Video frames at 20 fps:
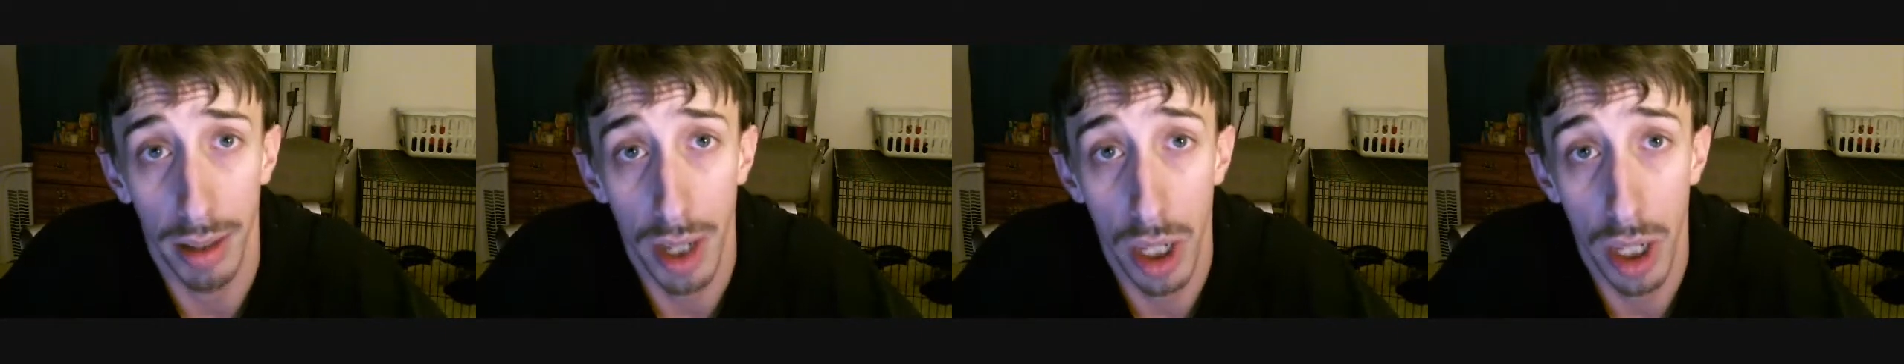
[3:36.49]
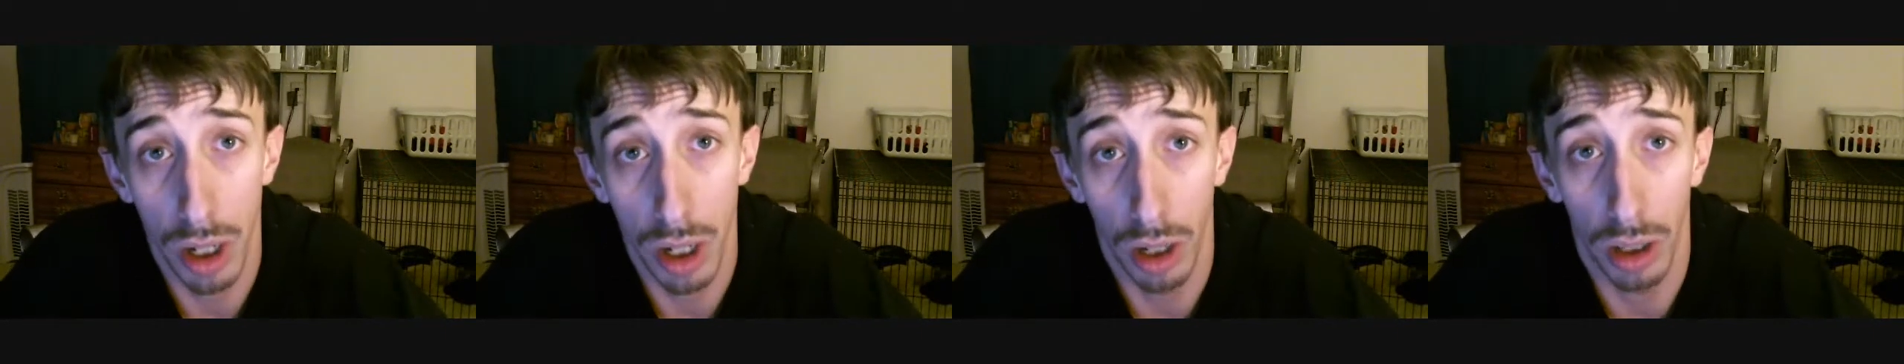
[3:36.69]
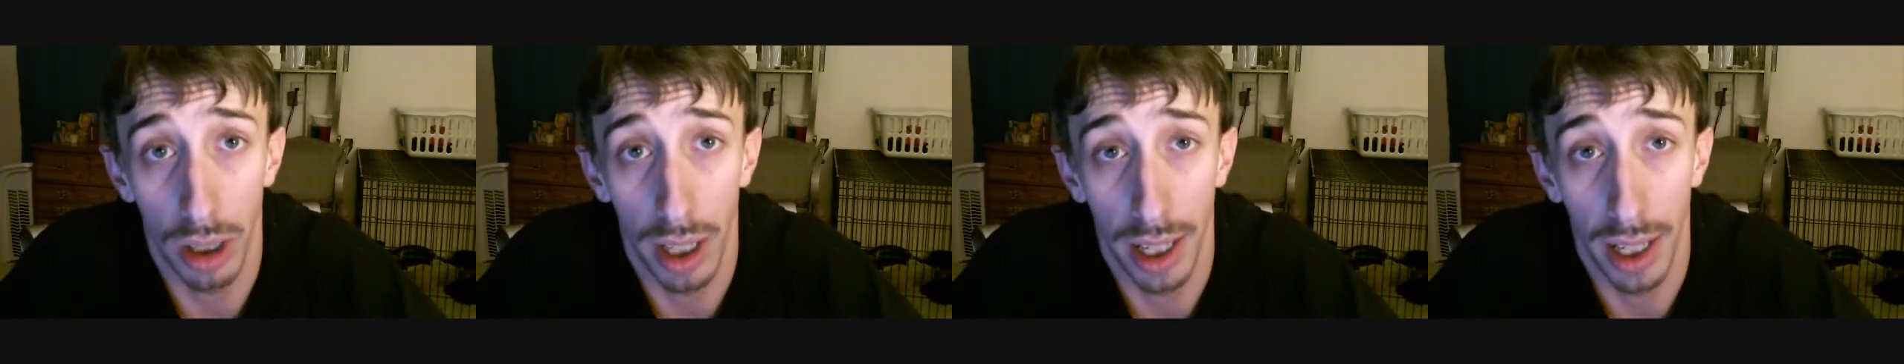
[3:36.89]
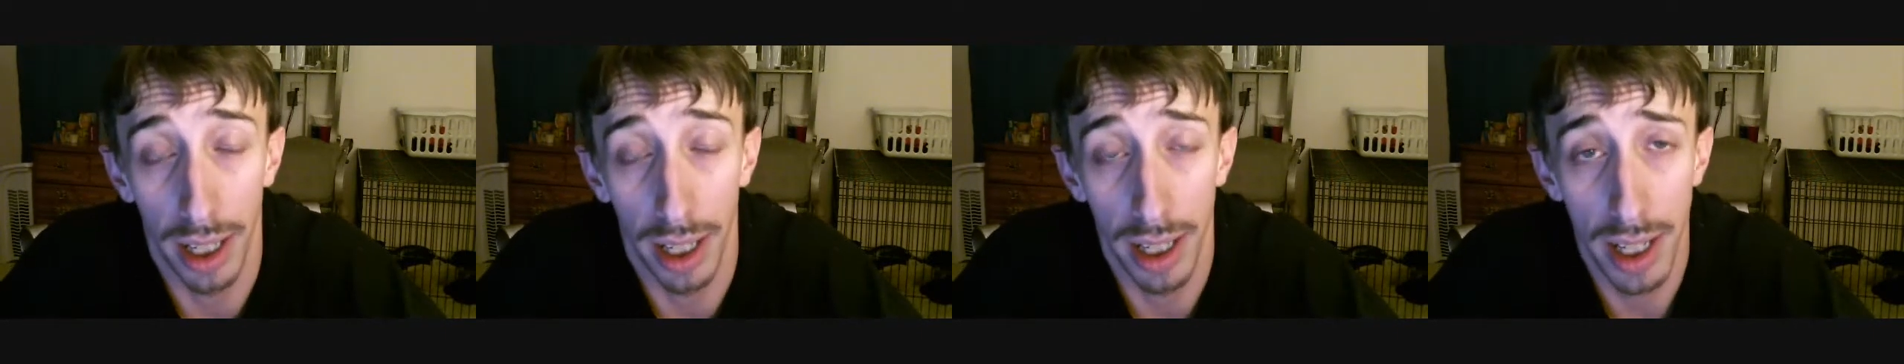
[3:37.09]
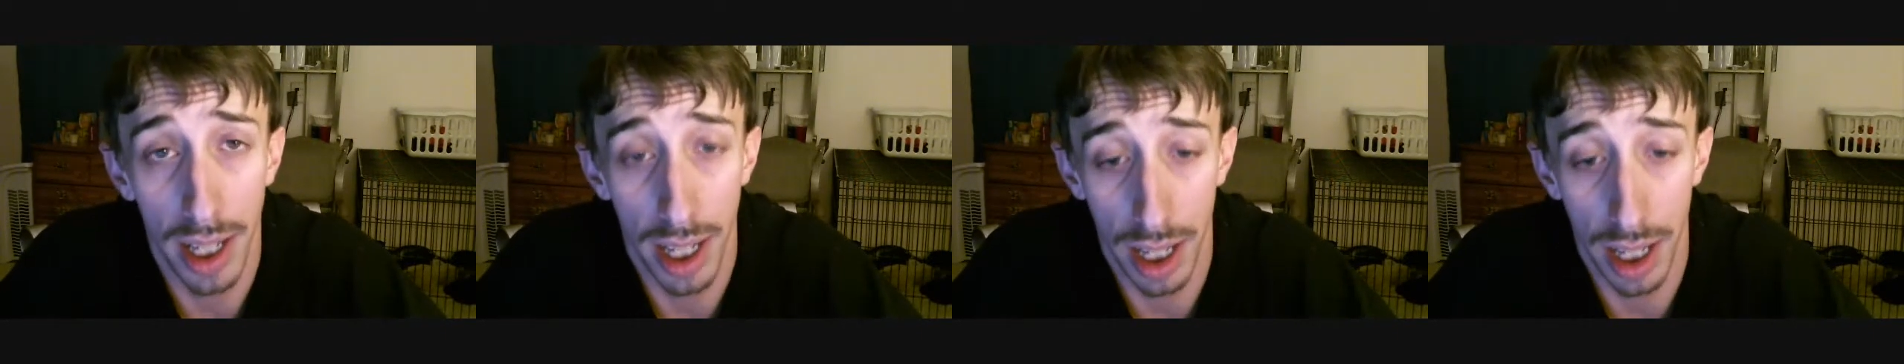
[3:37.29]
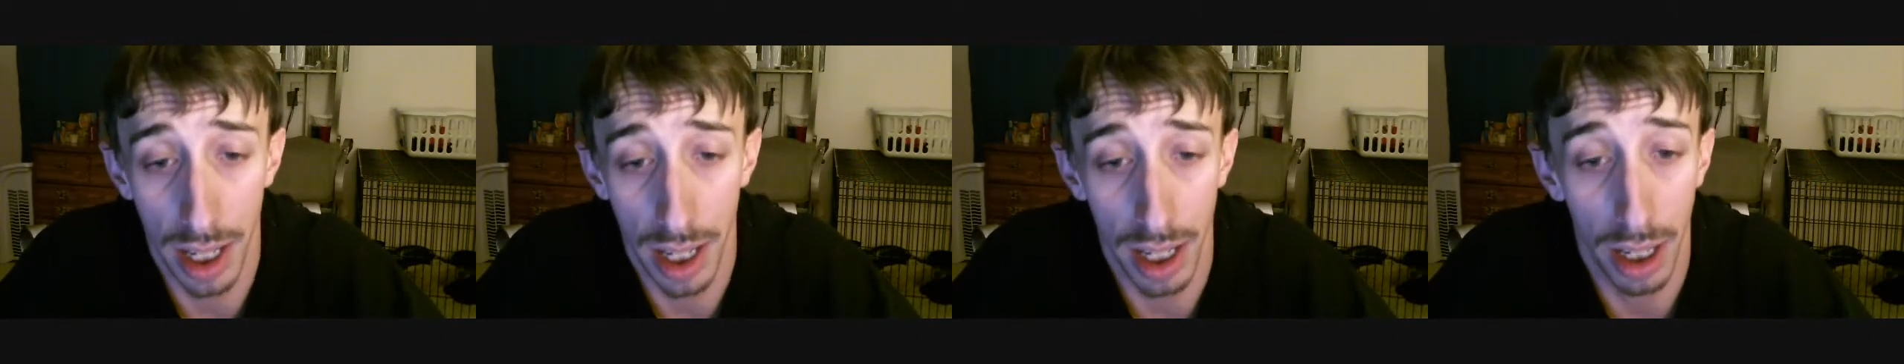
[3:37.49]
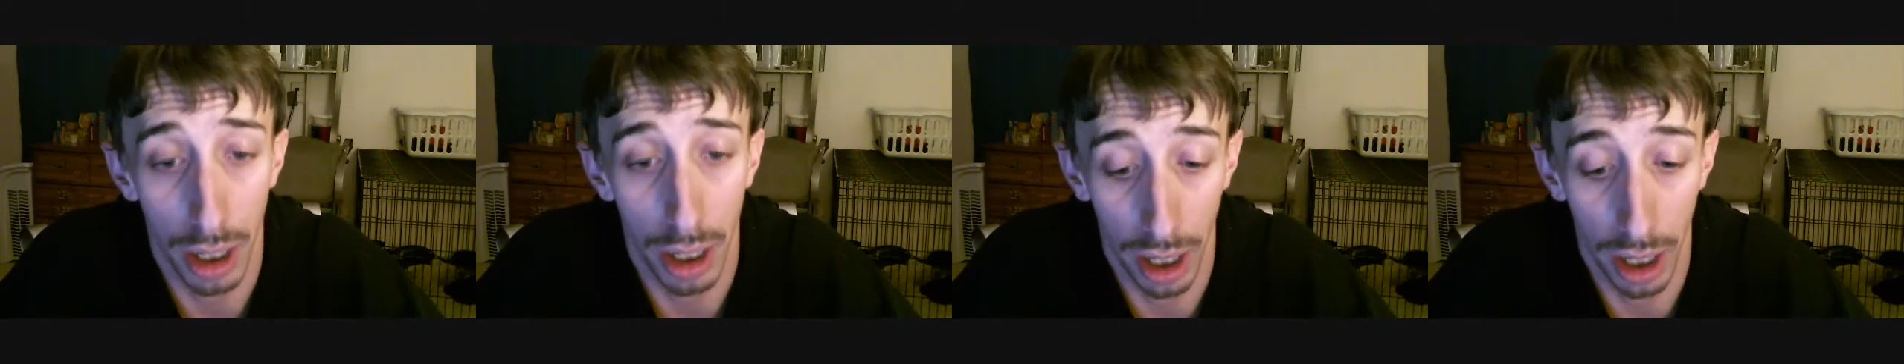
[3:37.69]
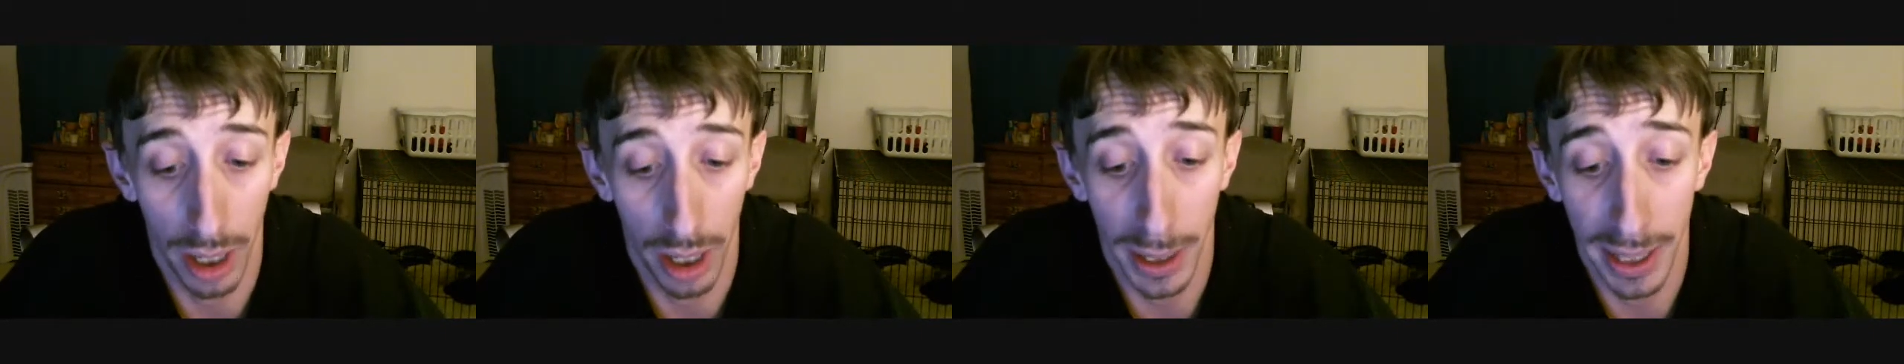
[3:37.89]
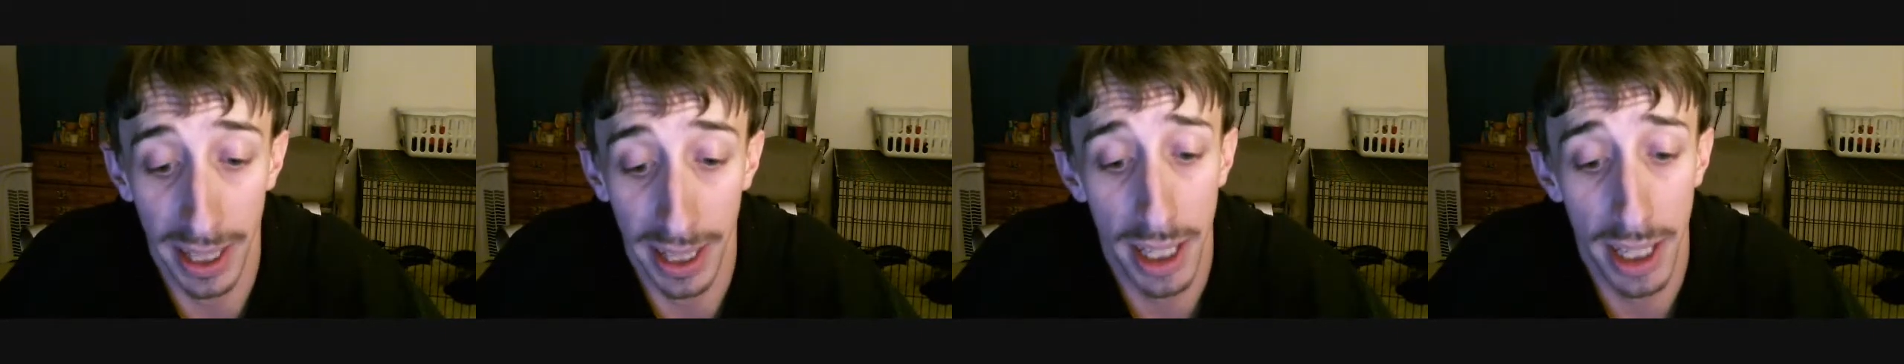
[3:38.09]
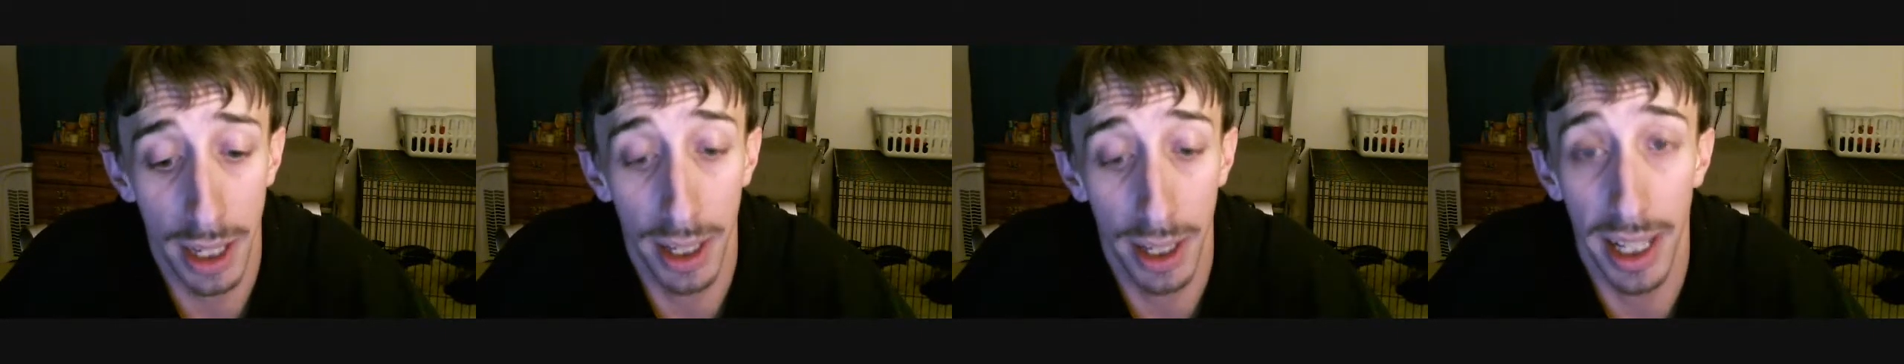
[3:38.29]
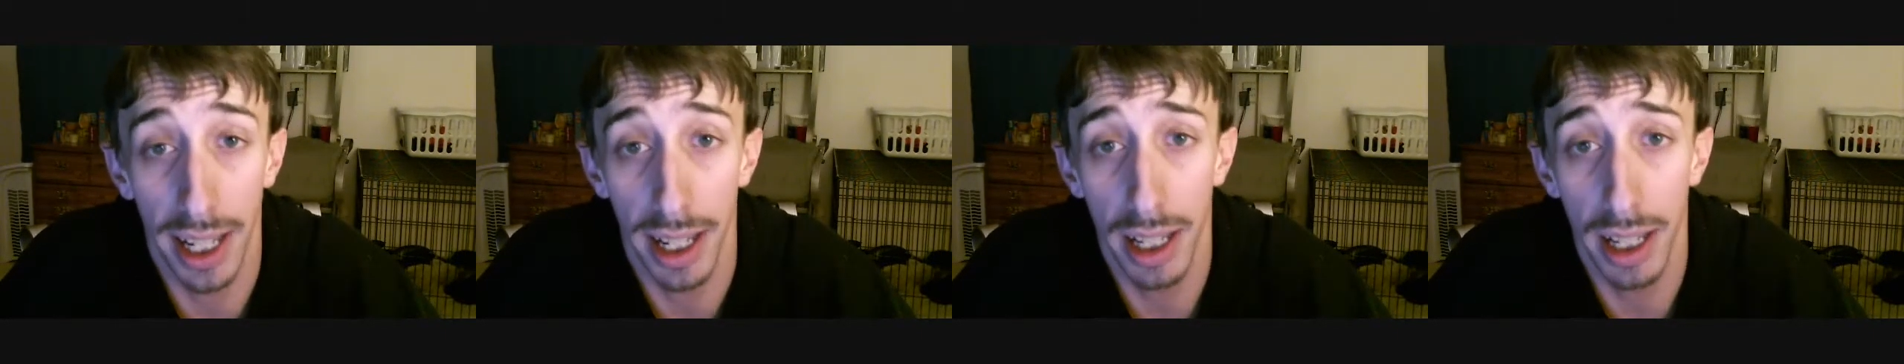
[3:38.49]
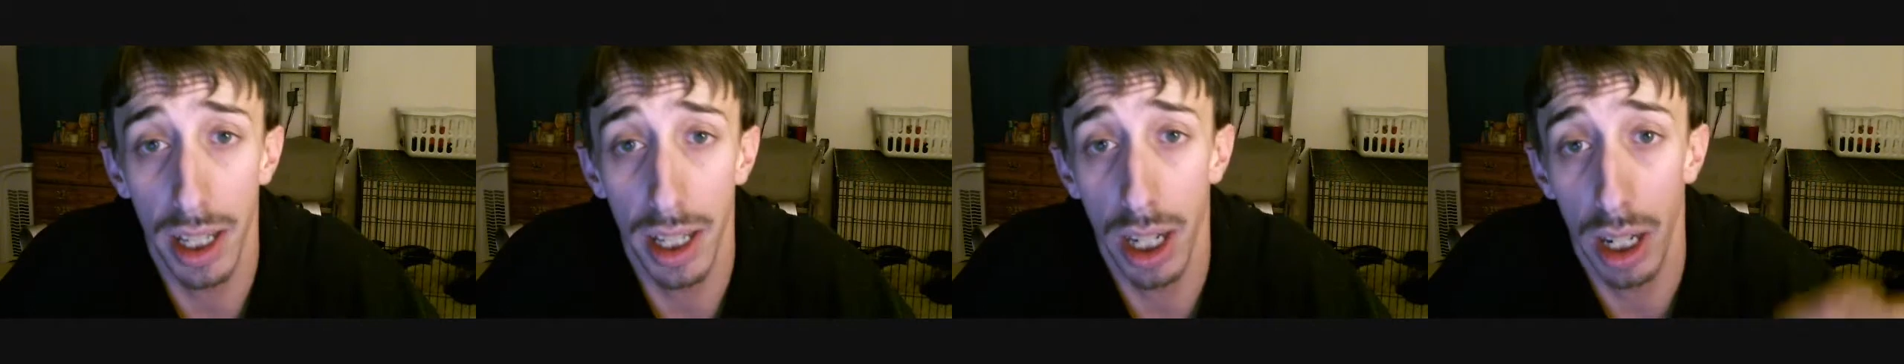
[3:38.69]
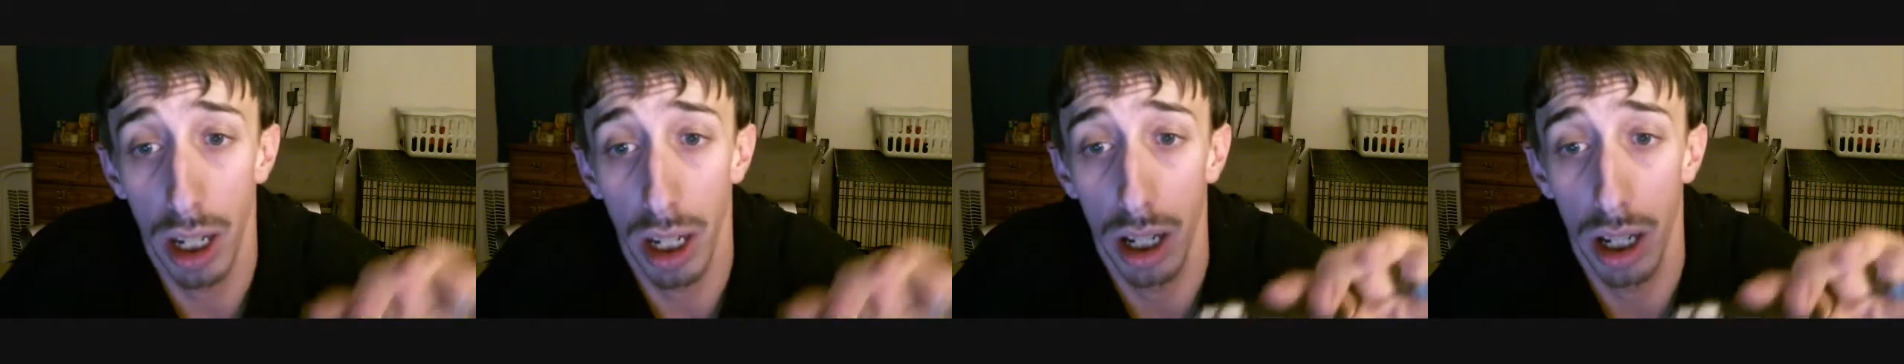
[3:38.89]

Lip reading: starter kits, you're going to get